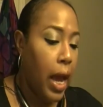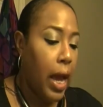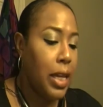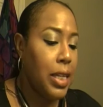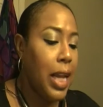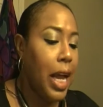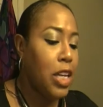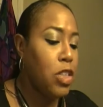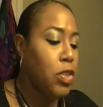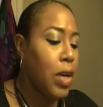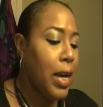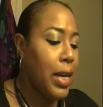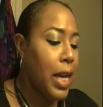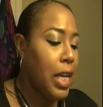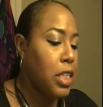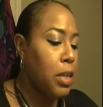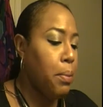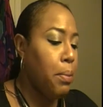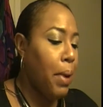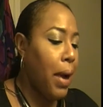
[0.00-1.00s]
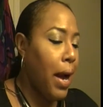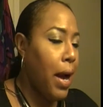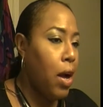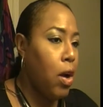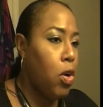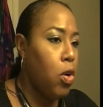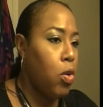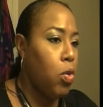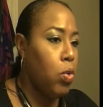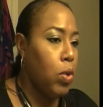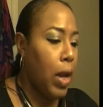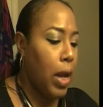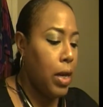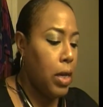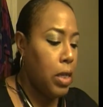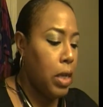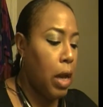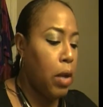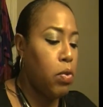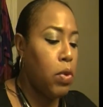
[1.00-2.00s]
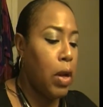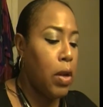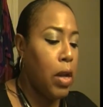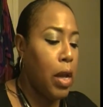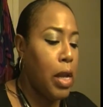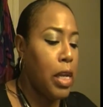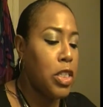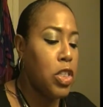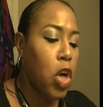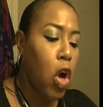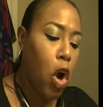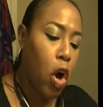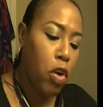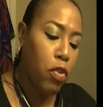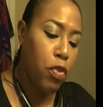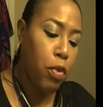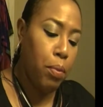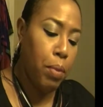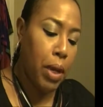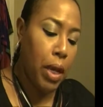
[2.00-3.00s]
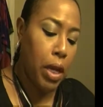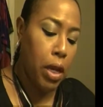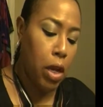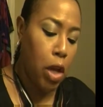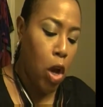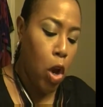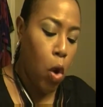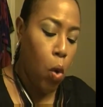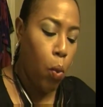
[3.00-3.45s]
And I try not to buy a whole lot of, it's hard for me